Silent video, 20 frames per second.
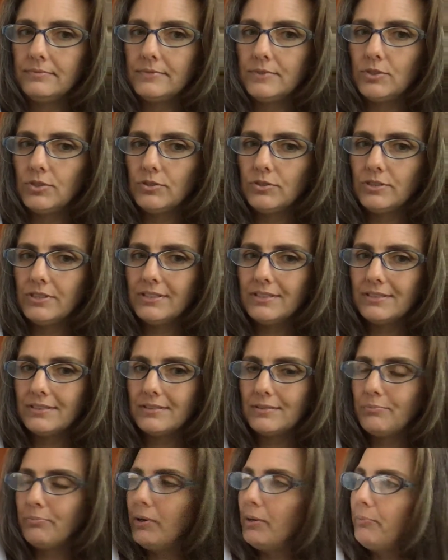You're just
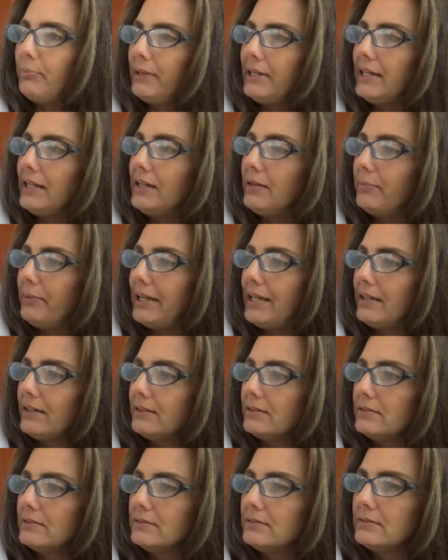bumping into
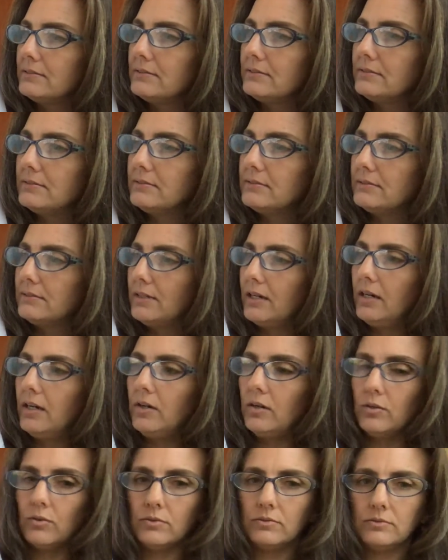me.
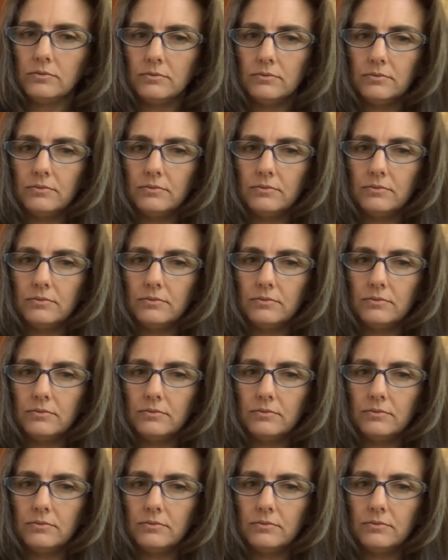Oh.